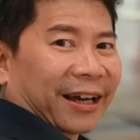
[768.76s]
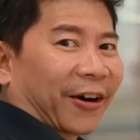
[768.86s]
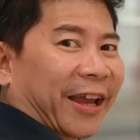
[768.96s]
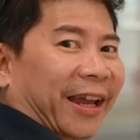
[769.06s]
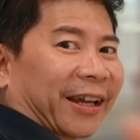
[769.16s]

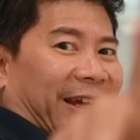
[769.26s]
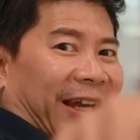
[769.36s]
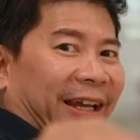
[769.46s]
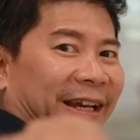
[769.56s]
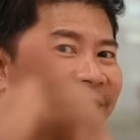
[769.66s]
Okay,
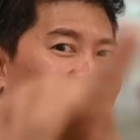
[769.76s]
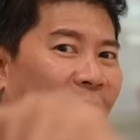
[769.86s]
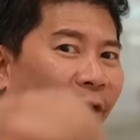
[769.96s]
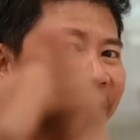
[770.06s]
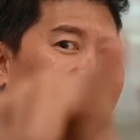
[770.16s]
here's the
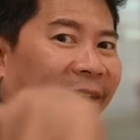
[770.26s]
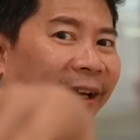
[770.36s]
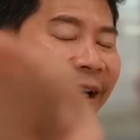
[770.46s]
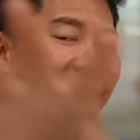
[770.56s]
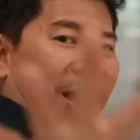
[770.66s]
annoying
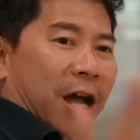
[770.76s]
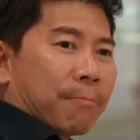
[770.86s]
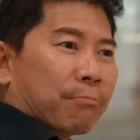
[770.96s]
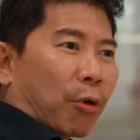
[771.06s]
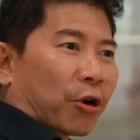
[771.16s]
thing.
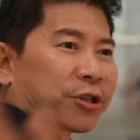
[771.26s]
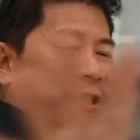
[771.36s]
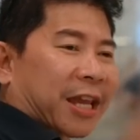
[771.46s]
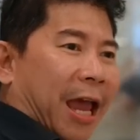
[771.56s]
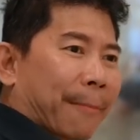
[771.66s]

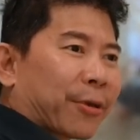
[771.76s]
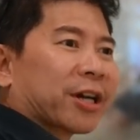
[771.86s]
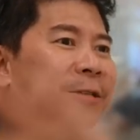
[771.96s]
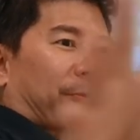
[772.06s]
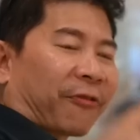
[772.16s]
Most
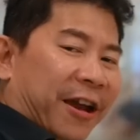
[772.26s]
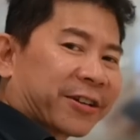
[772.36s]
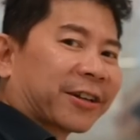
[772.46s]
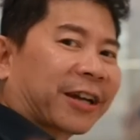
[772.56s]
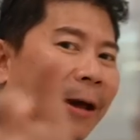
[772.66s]
cameras,
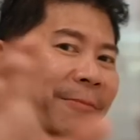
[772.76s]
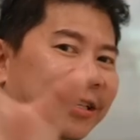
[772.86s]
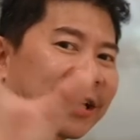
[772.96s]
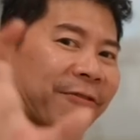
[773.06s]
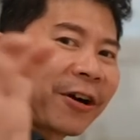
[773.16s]
professional
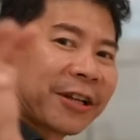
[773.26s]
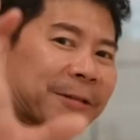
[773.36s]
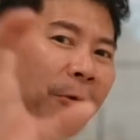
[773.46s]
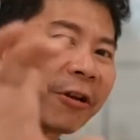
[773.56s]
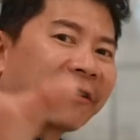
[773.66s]
cameras, have got
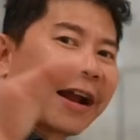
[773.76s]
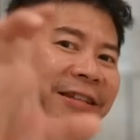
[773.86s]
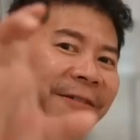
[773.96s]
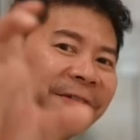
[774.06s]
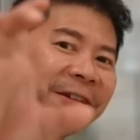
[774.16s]
this
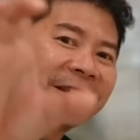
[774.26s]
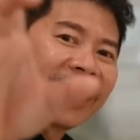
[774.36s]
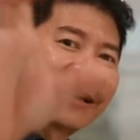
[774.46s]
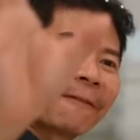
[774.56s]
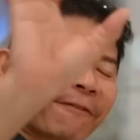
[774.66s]
polarizing
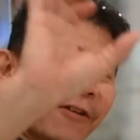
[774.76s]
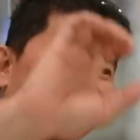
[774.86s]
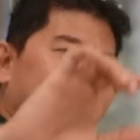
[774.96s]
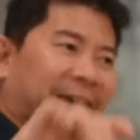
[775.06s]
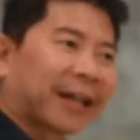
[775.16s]
filter at the
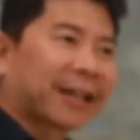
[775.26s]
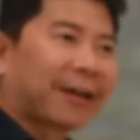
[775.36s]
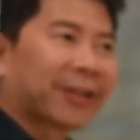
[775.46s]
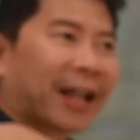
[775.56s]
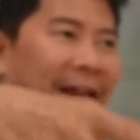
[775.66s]
front to cut
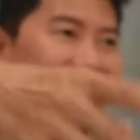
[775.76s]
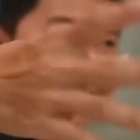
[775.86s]
down light